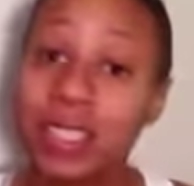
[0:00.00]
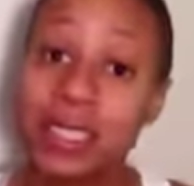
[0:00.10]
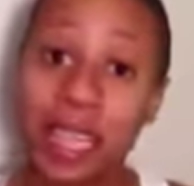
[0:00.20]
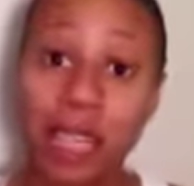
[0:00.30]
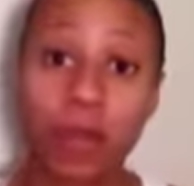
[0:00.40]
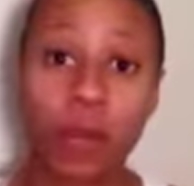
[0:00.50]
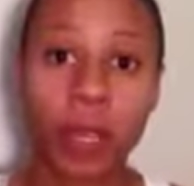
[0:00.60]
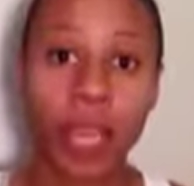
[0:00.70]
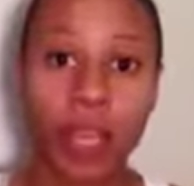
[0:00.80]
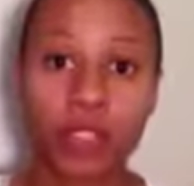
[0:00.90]
Today I'm going to
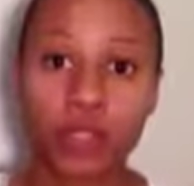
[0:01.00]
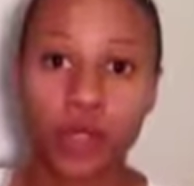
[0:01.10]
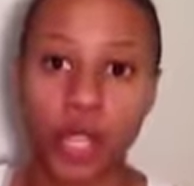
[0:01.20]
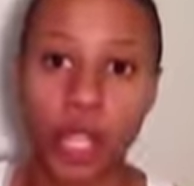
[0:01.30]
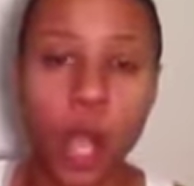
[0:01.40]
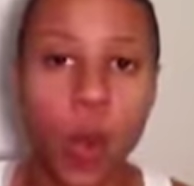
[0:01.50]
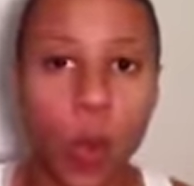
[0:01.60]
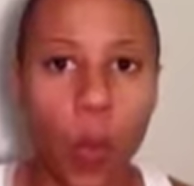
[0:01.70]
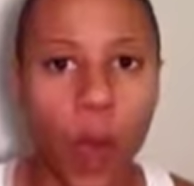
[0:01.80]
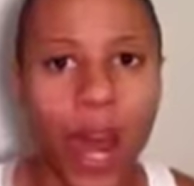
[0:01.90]
be answering,
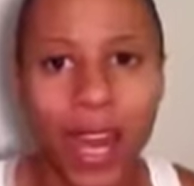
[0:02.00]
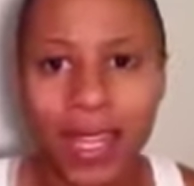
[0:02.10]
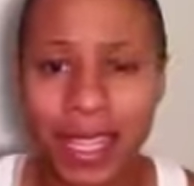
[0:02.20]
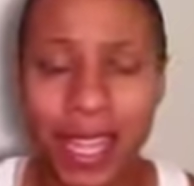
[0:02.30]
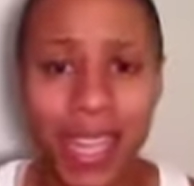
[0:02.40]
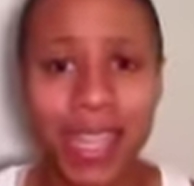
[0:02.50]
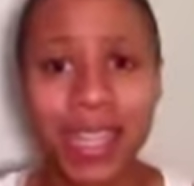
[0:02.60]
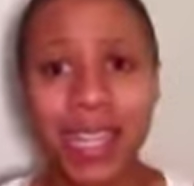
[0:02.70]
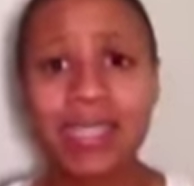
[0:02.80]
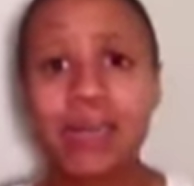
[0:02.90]
why did I
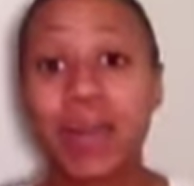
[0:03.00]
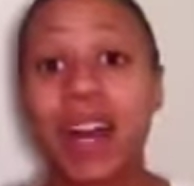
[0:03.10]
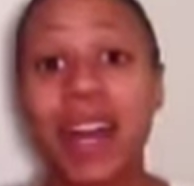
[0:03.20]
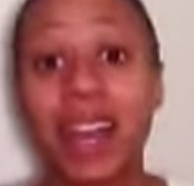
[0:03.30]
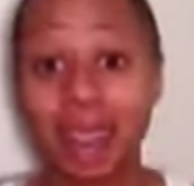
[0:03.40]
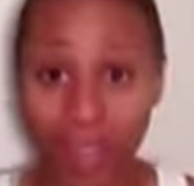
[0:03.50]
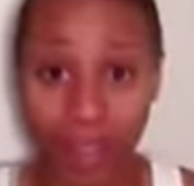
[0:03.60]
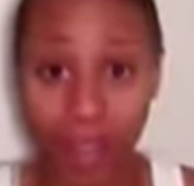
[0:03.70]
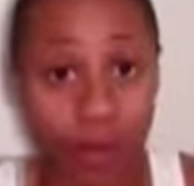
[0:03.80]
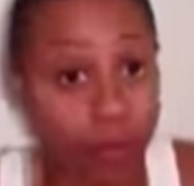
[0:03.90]
cut my
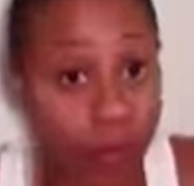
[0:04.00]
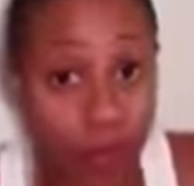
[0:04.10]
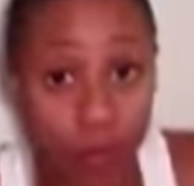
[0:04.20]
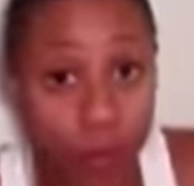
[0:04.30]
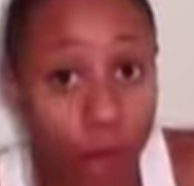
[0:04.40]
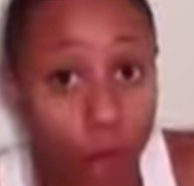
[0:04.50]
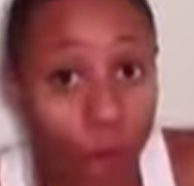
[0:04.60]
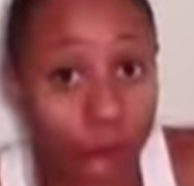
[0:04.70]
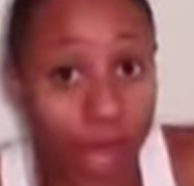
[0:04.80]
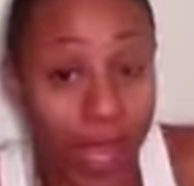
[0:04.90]
hair?
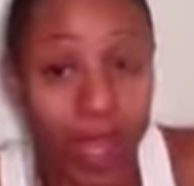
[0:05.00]
Why?